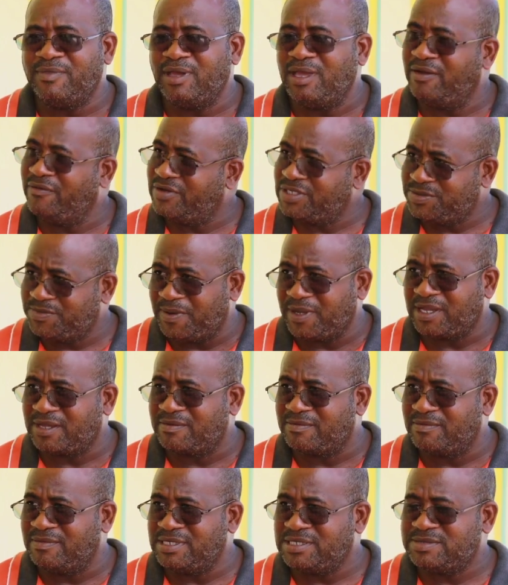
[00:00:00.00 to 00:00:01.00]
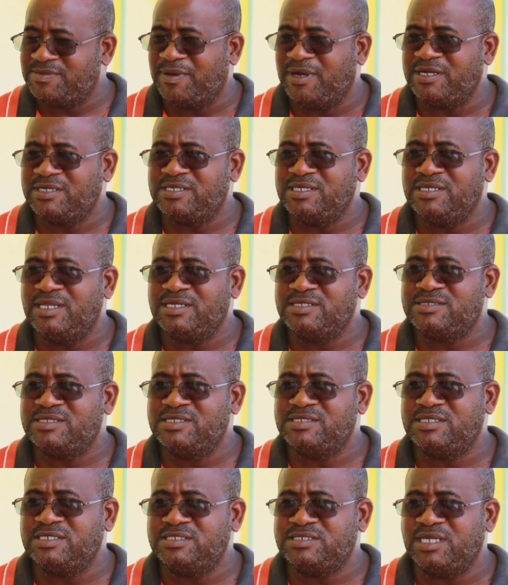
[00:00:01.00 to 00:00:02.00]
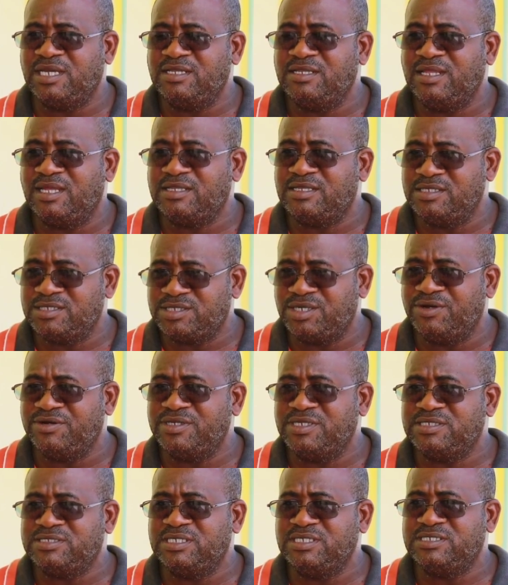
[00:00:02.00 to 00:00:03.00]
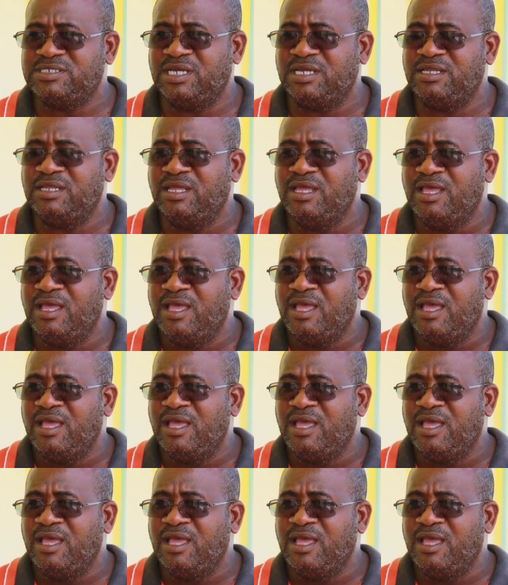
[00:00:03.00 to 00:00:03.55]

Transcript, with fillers: I respect Ms. Martinez's decision. That is her decision.